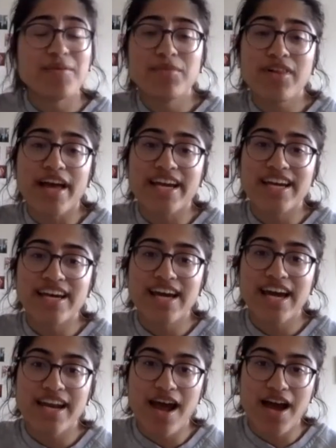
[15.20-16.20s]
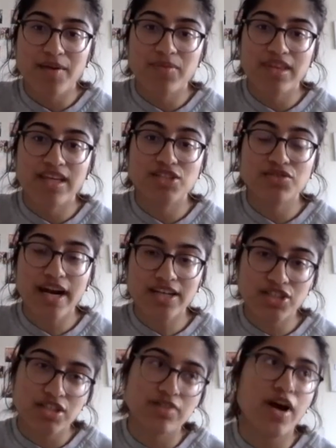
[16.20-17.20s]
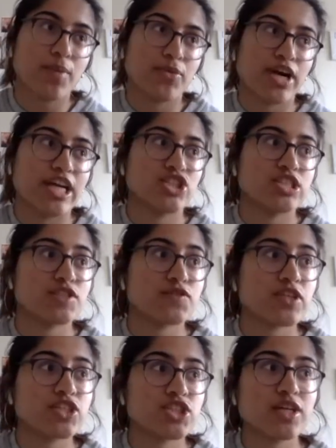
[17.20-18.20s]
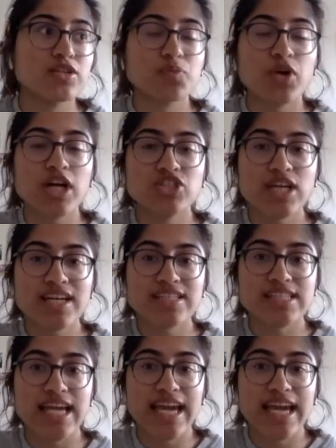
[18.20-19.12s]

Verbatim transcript: I'm Malika, and I'm the director of operations for the Sheroes Project.